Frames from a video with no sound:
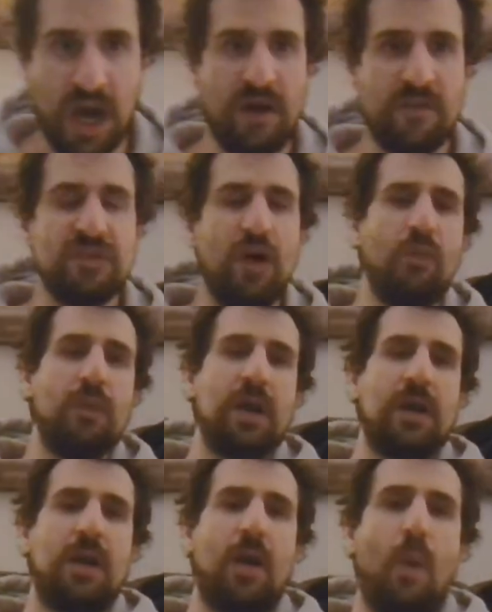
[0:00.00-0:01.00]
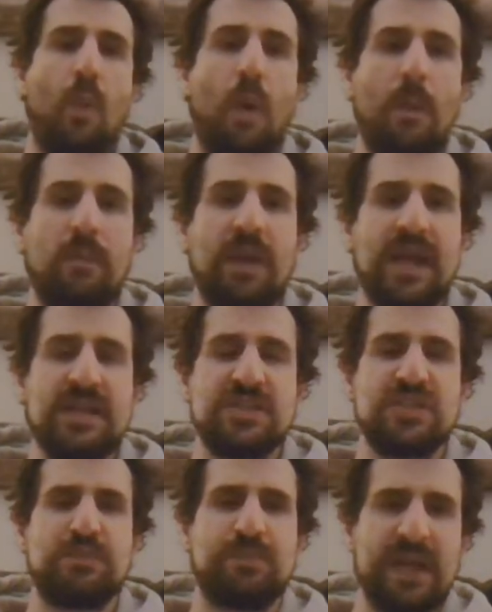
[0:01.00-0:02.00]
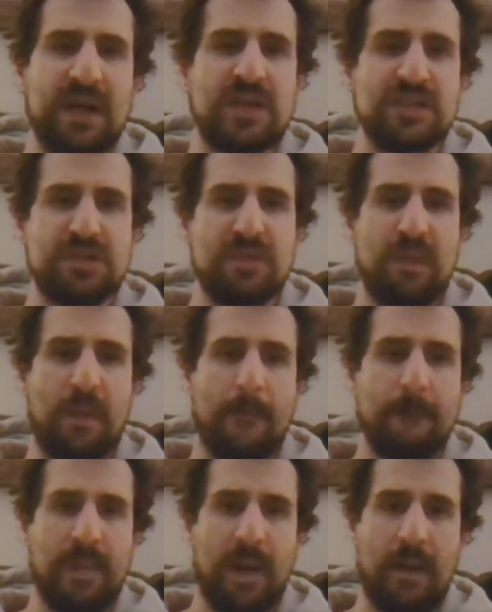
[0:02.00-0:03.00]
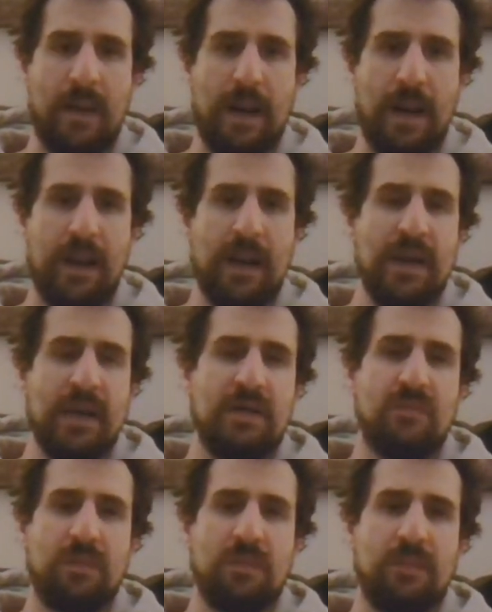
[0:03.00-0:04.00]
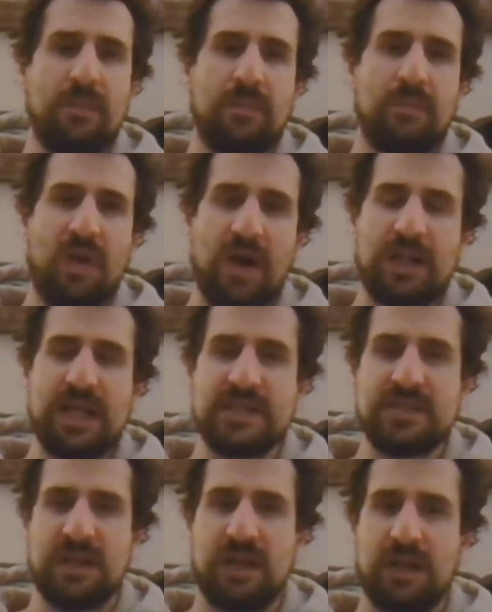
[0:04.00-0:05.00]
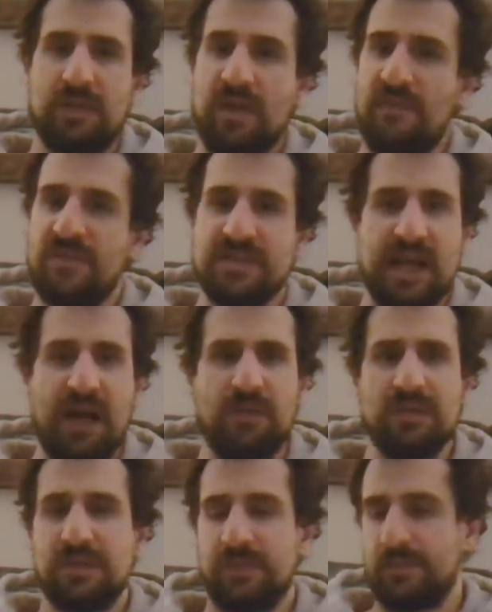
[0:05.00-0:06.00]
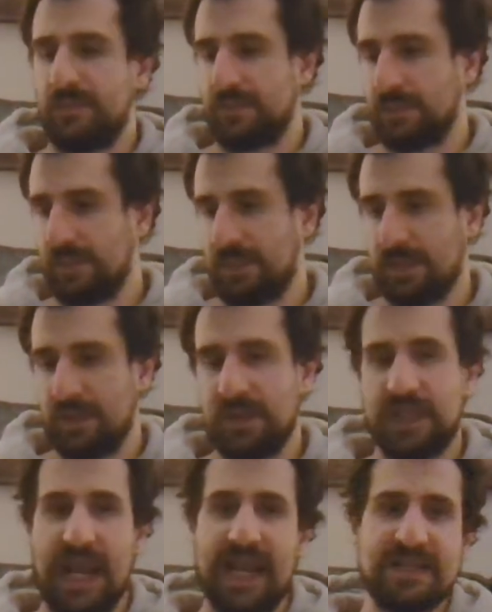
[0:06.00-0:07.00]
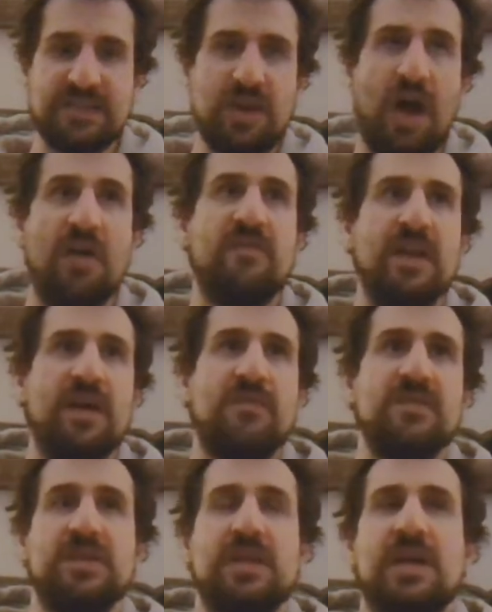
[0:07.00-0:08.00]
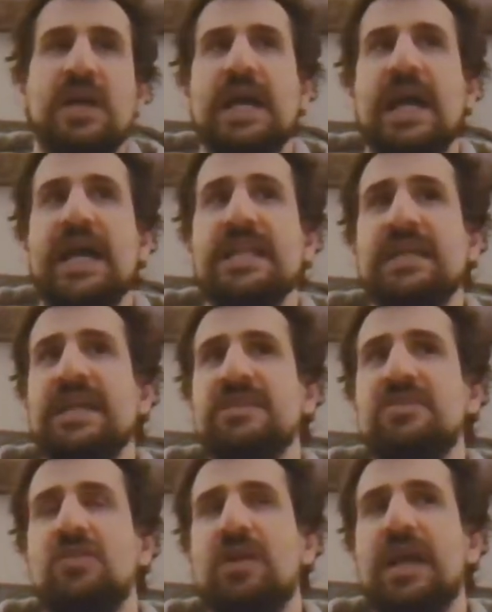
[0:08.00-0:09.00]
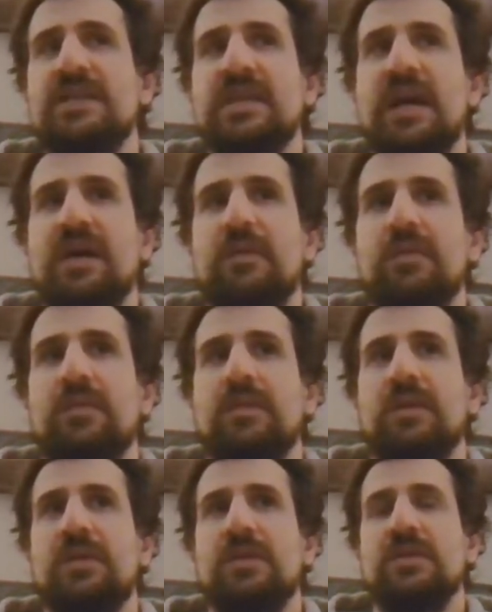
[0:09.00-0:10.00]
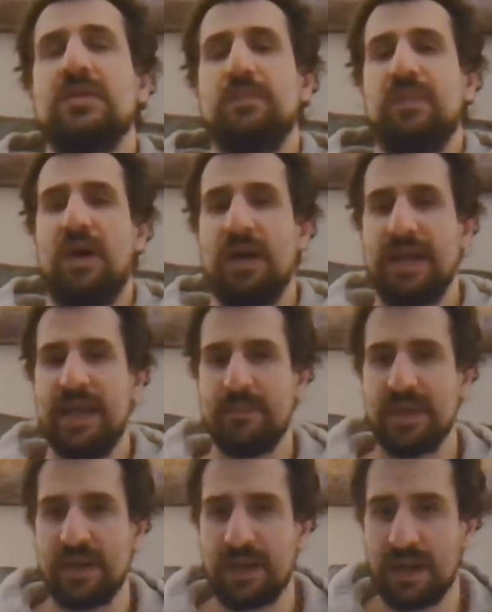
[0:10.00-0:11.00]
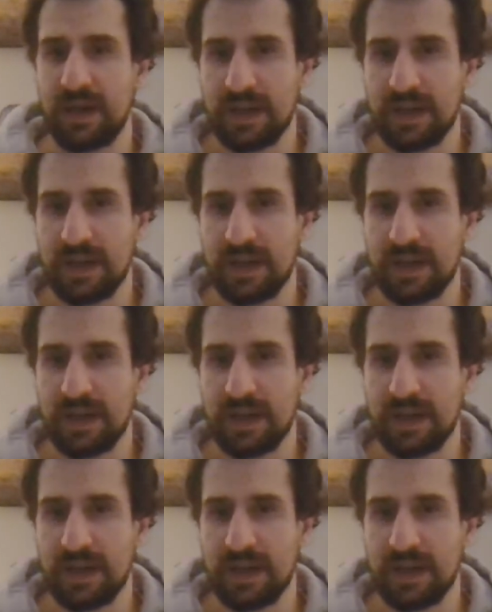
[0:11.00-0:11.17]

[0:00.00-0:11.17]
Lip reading: out of nowhere, Roman Reigns spears Brock Lesnar. Ref is out. Can't get the scoff fight, obviously. And then he takes a look at Paul Heyman.